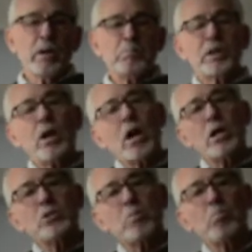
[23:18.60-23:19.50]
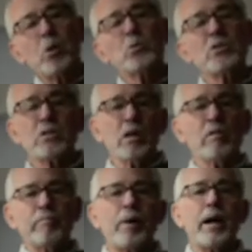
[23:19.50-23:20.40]
because most
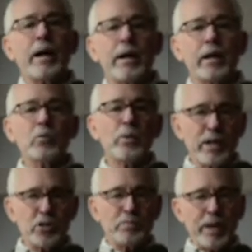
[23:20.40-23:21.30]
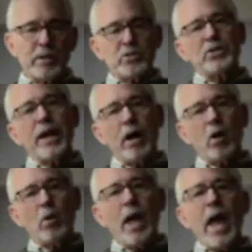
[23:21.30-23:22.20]
of my raised beds
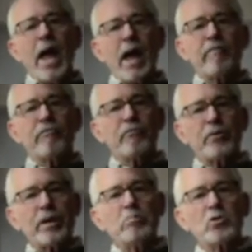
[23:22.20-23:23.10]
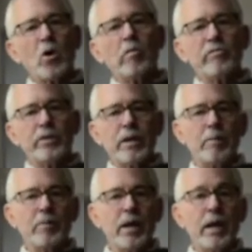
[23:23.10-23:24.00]
now have frames over
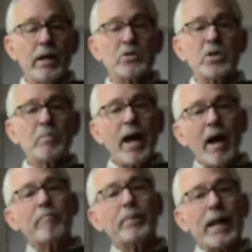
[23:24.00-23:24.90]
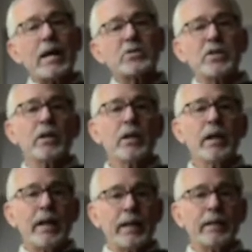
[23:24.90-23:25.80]
them, and some have plastic
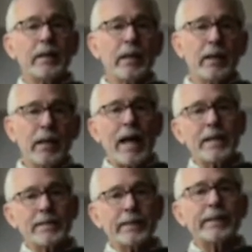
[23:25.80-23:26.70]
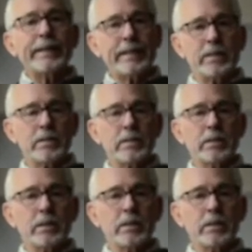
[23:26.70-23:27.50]
and glass lids.